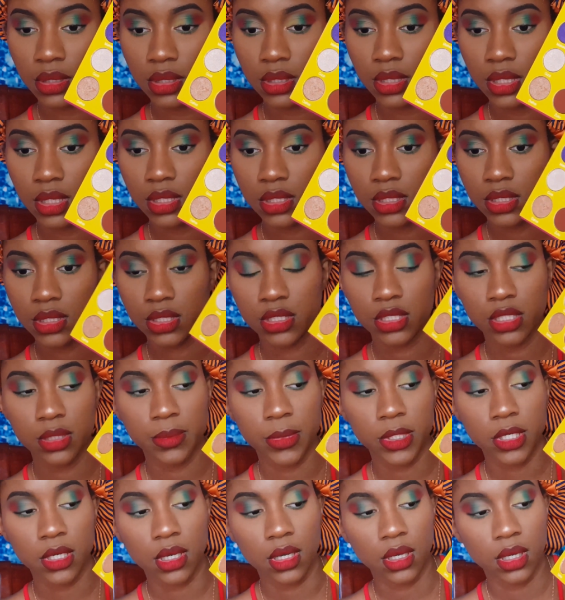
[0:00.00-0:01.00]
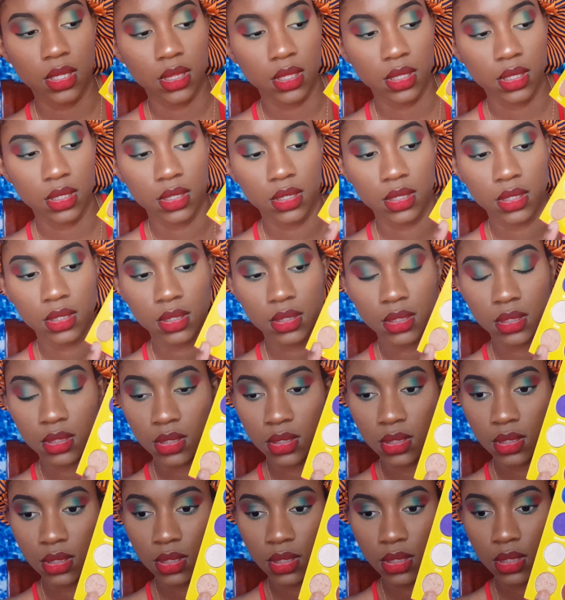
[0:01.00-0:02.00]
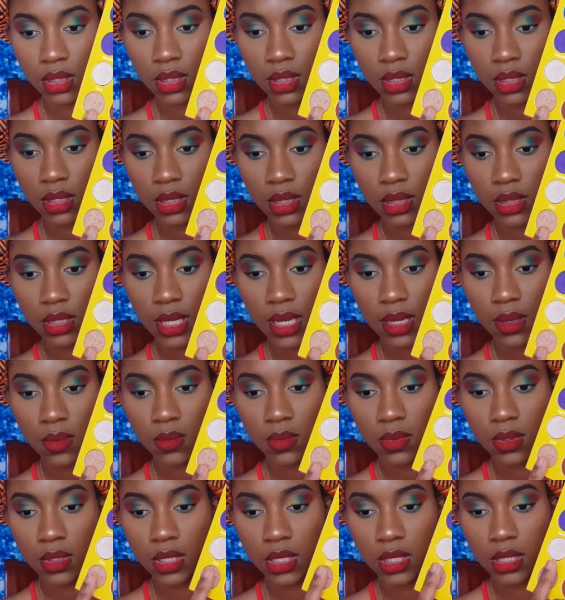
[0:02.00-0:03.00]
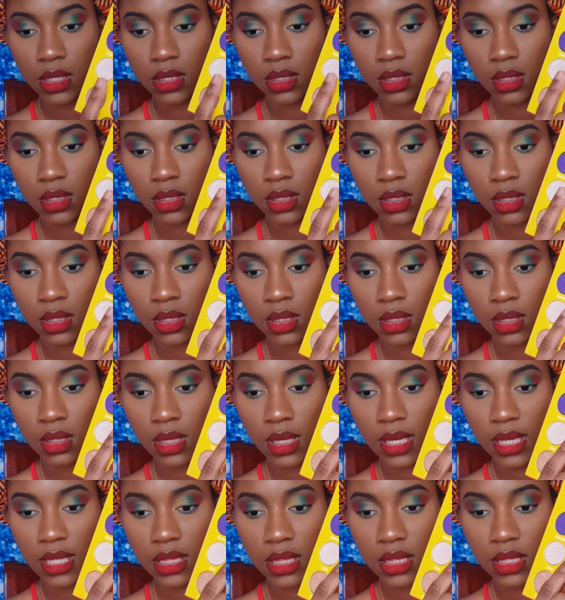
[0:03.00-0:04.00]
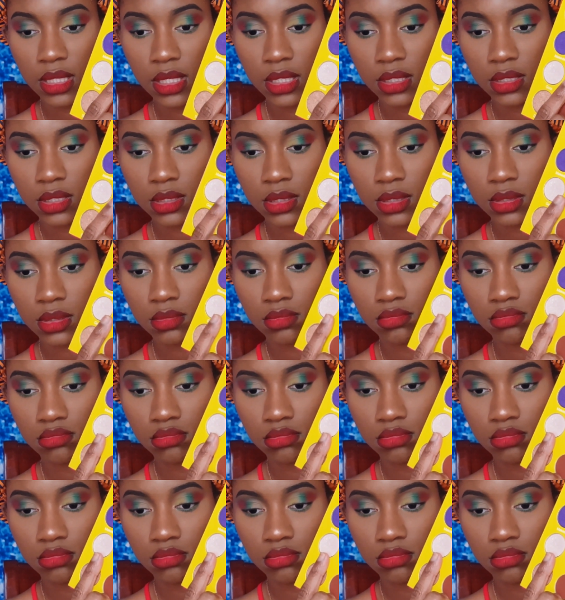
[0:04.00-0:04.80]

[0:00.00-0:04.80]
this shimmer color, that one, and this